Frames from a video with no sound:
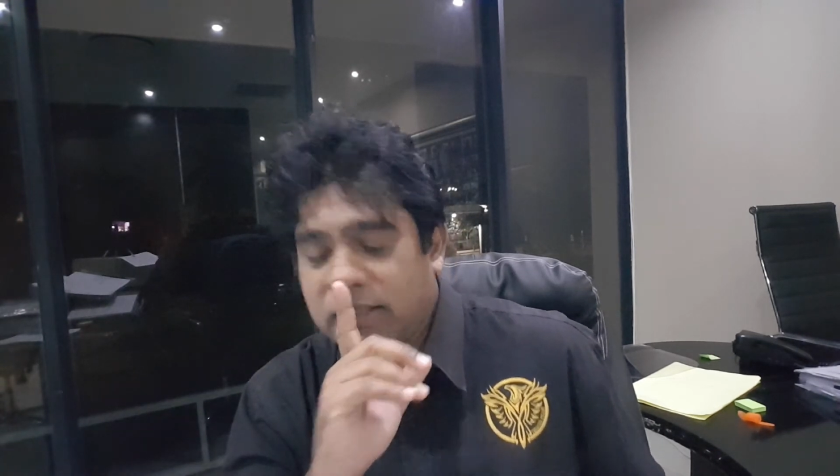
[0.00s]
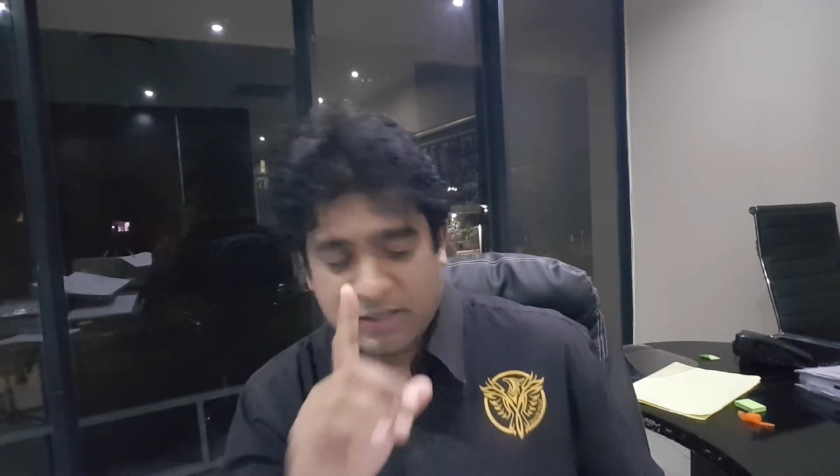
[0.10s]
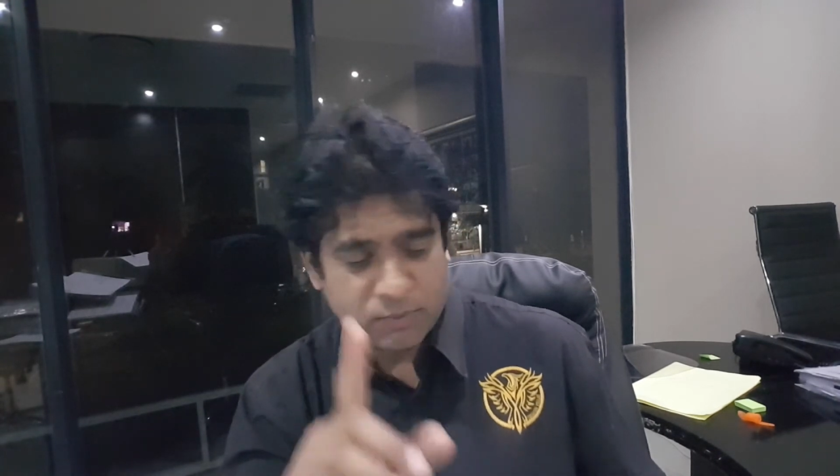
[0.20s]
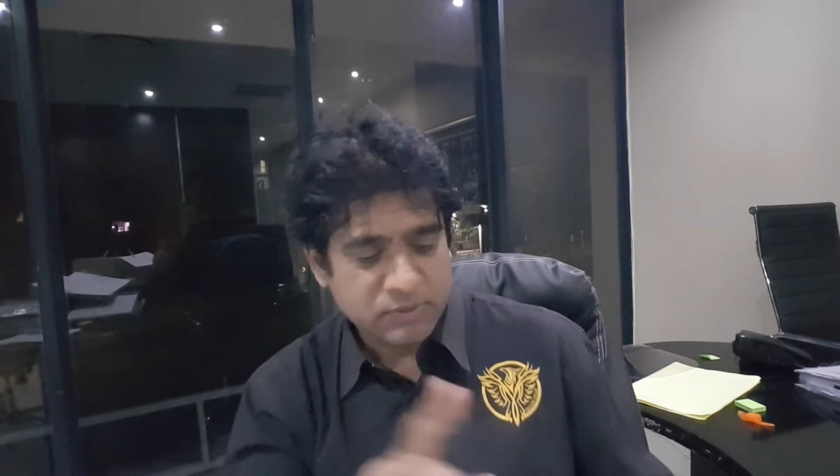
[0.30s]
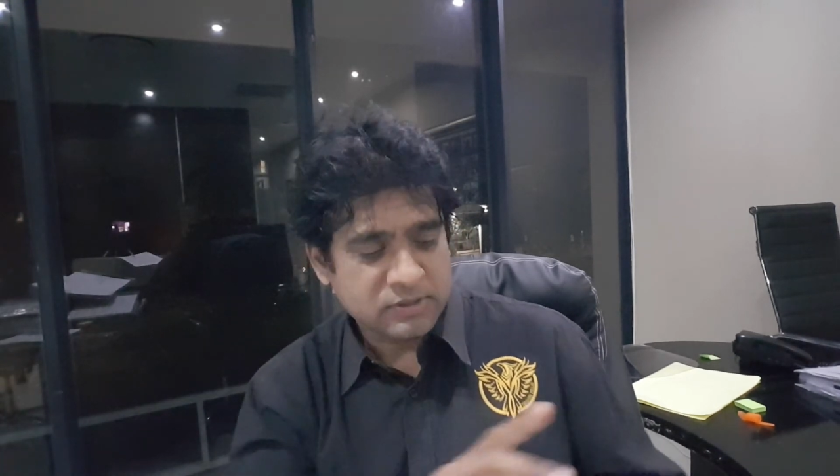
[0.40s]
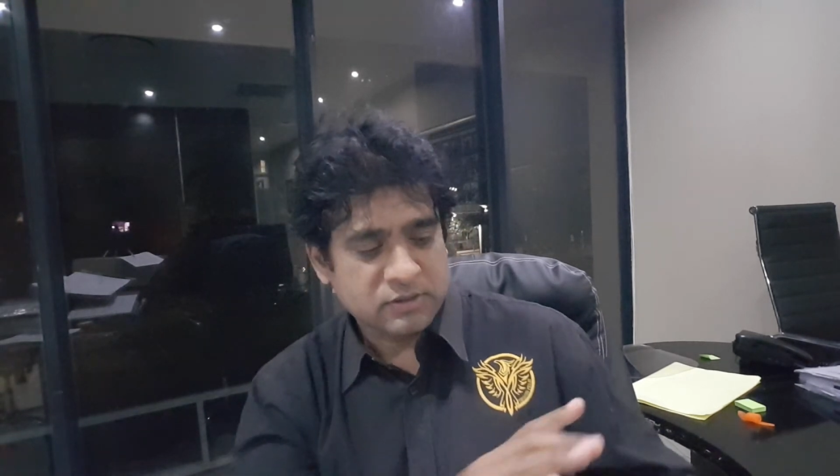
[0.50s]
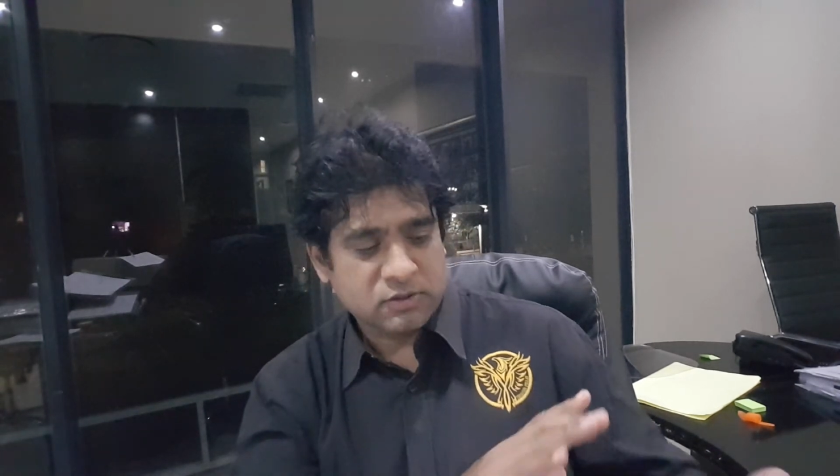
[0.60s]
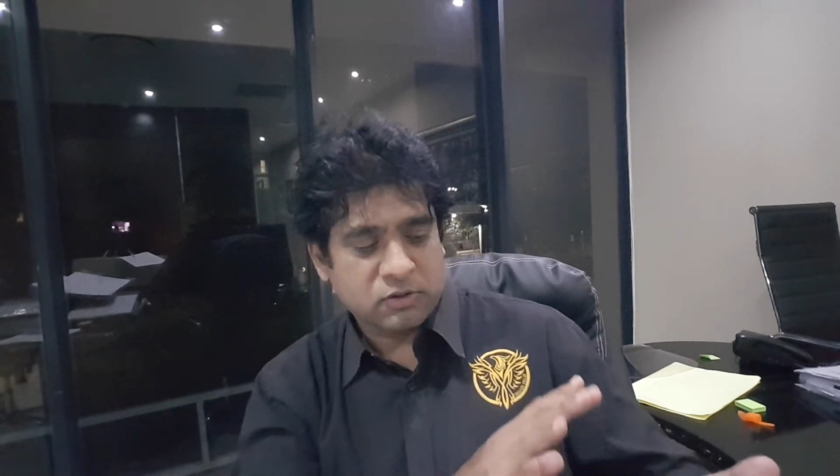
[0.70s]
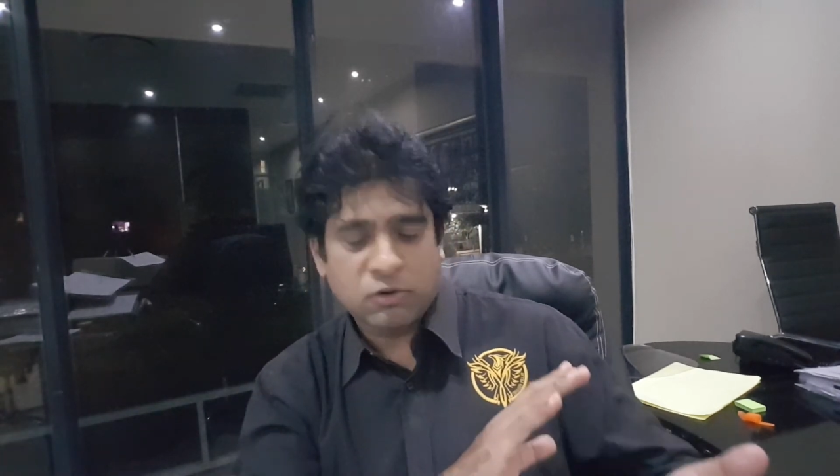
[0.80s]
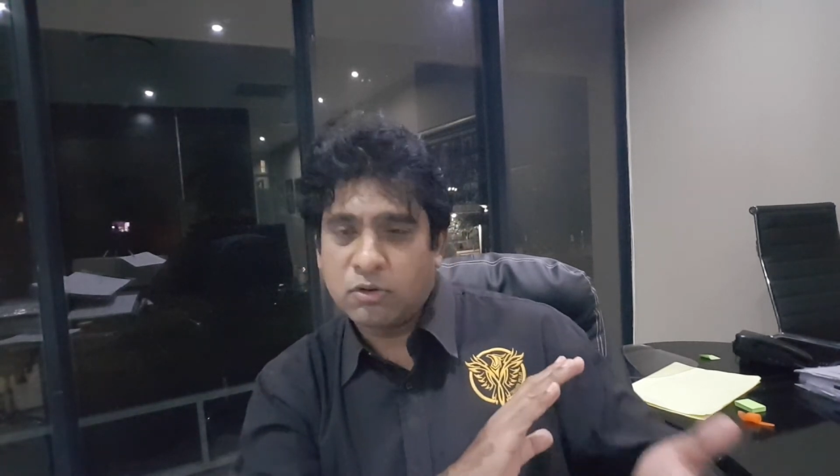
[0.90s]
there was this
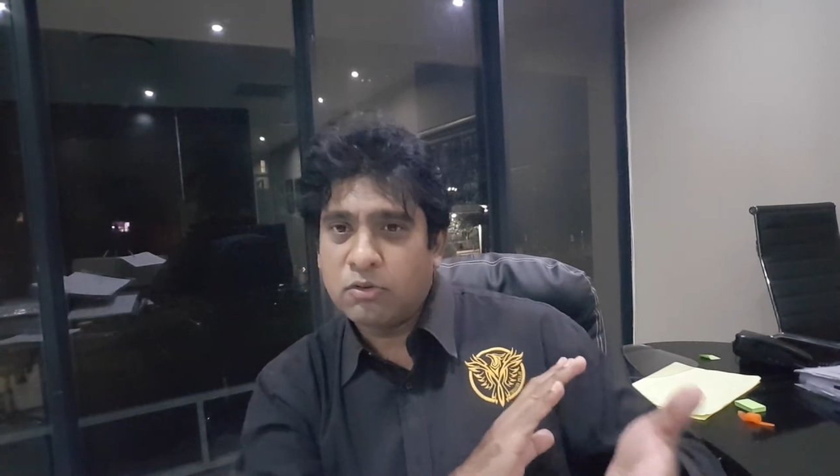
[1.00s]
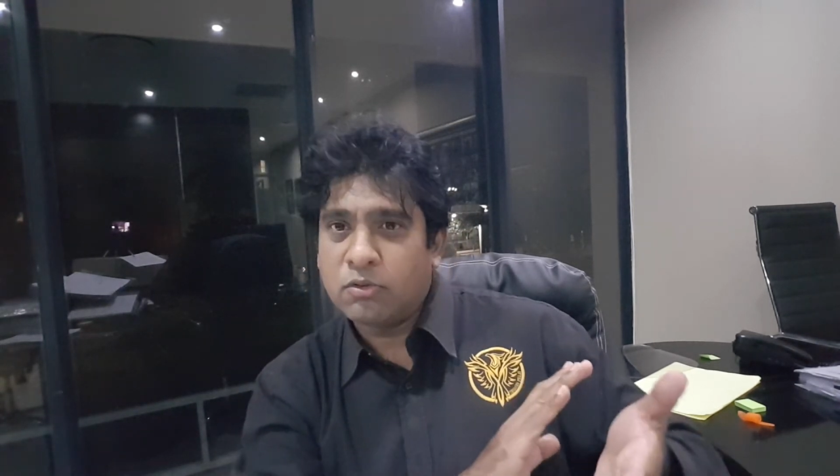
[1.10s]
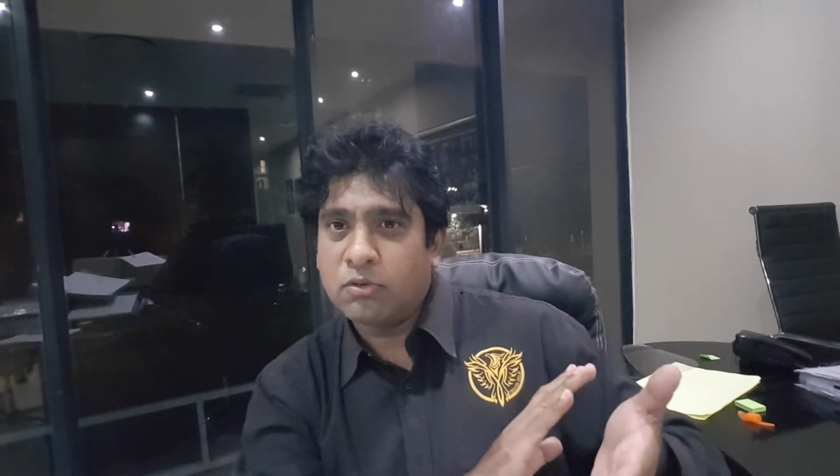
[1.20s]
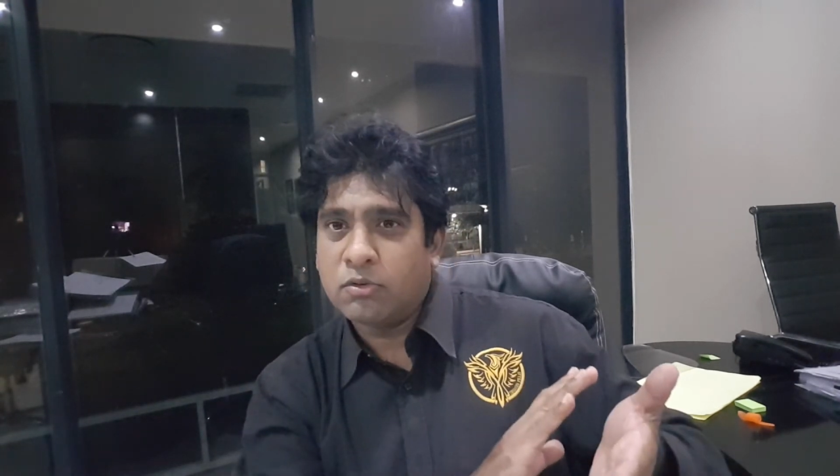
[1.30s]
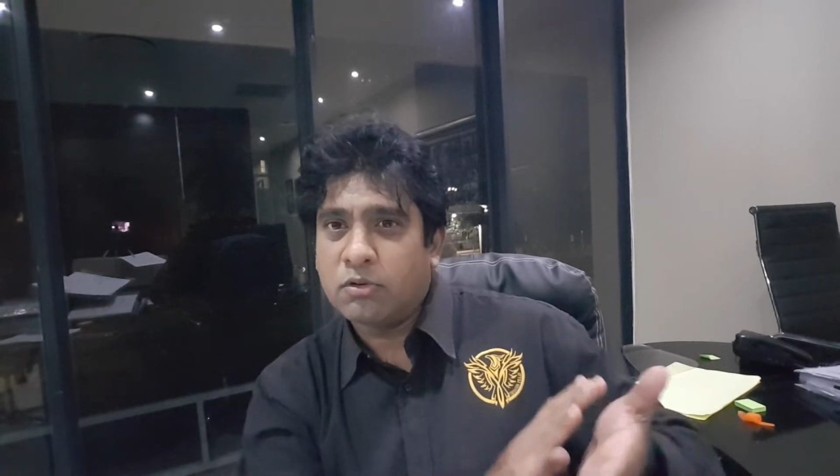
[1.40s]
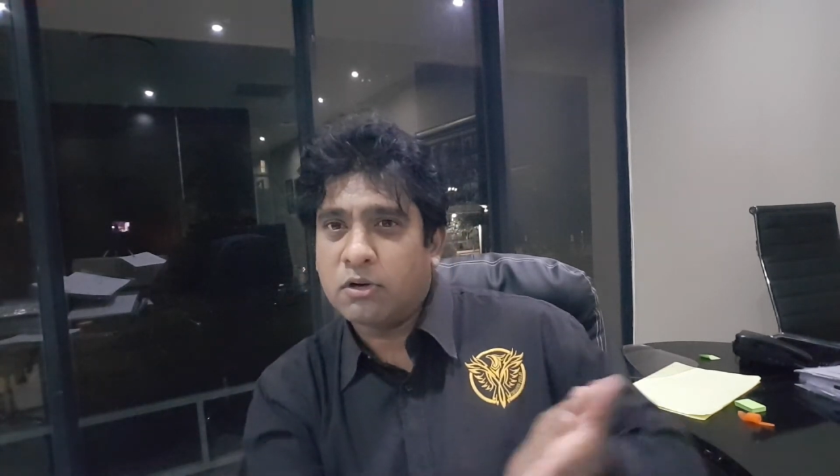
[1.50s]
queue